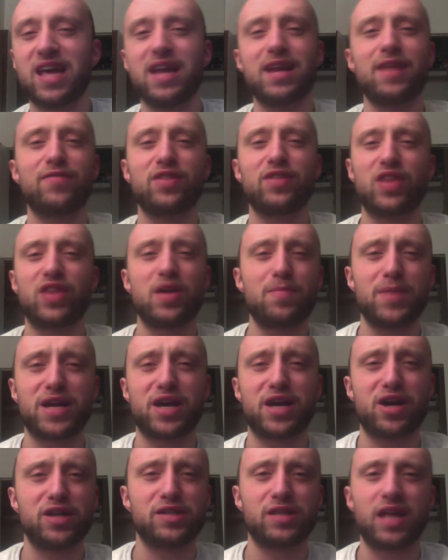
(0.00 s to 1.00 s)
and everything
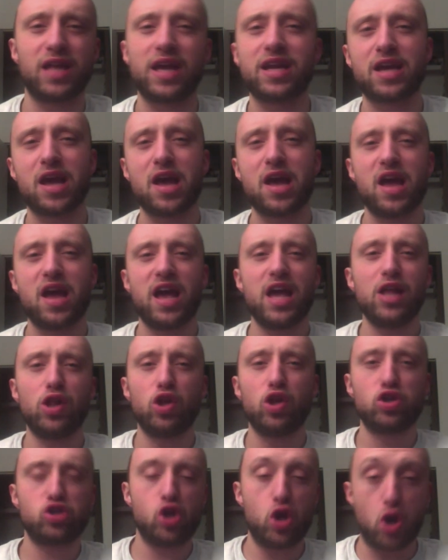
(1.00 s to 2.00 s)
because, like, it
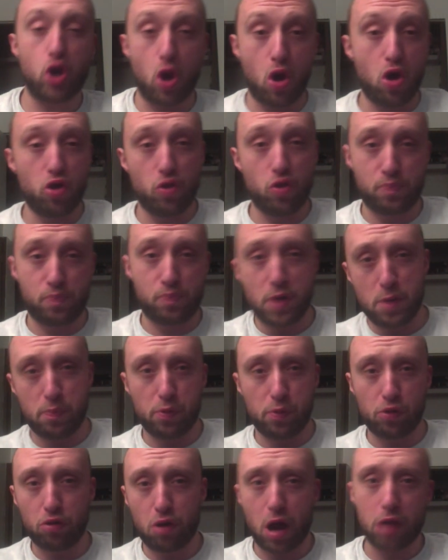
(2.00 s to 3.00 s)
looks like, oh, the
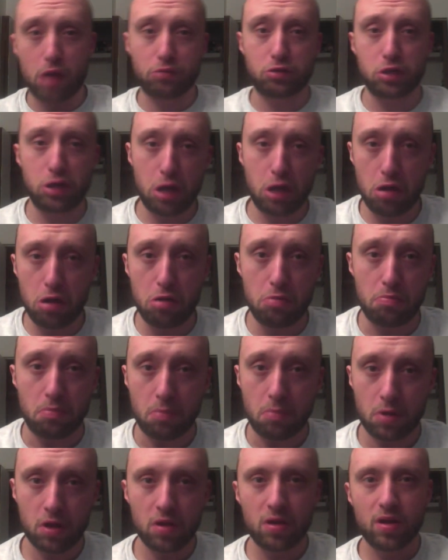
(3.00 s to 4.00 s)
people are out to get him.
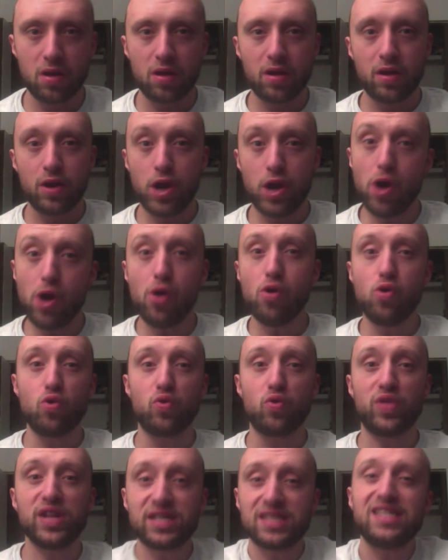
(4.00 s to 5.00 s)

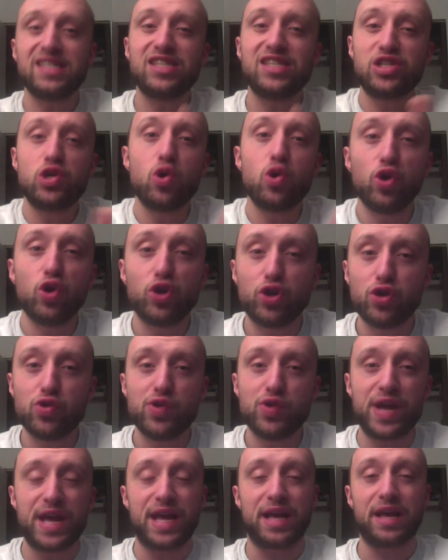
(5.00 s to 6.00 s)
No, this is your
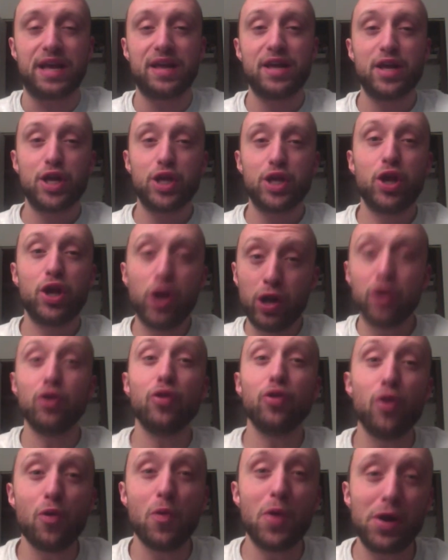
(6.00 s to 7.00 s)
doing. You're
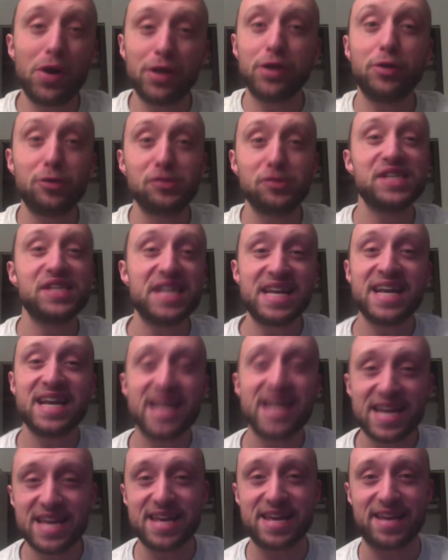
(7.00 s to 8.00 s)
the one who's an
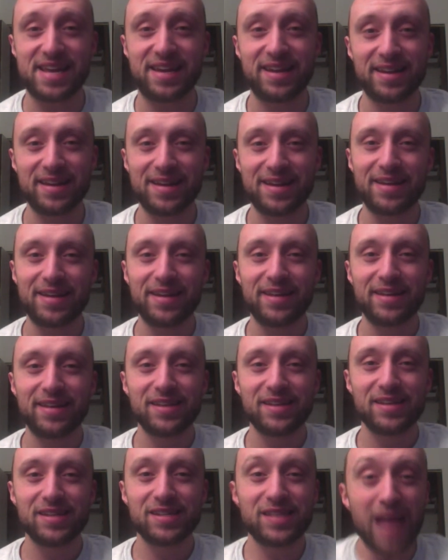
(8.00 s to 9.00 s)
idiot.
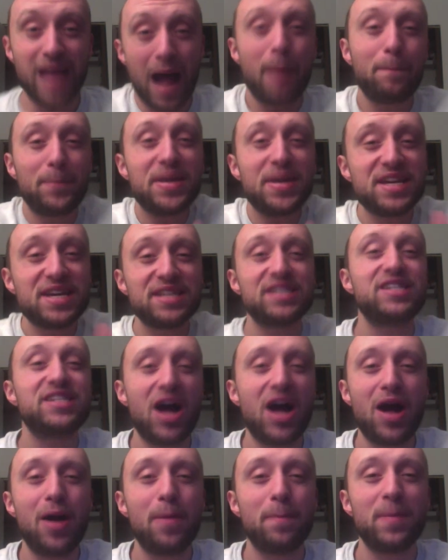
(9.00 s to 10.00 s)
Stop being
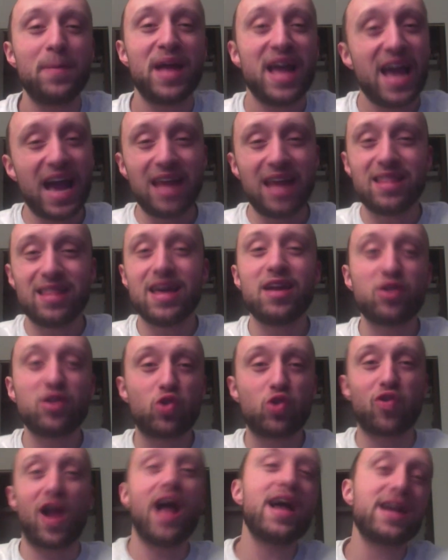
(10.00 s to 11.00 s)
dumb and then
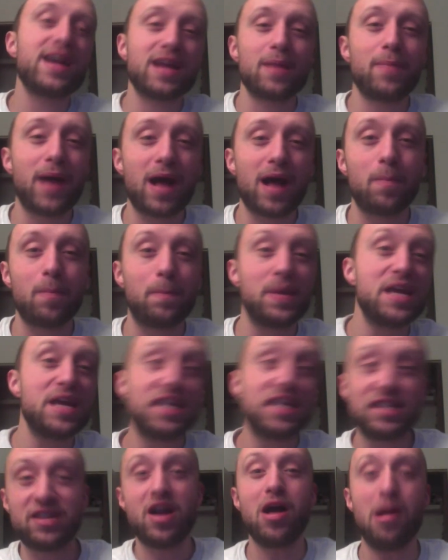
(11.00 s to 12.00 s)
crying about
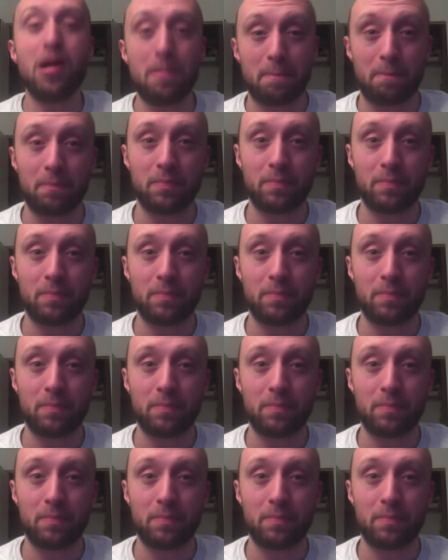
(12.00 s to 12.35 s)
being dumb.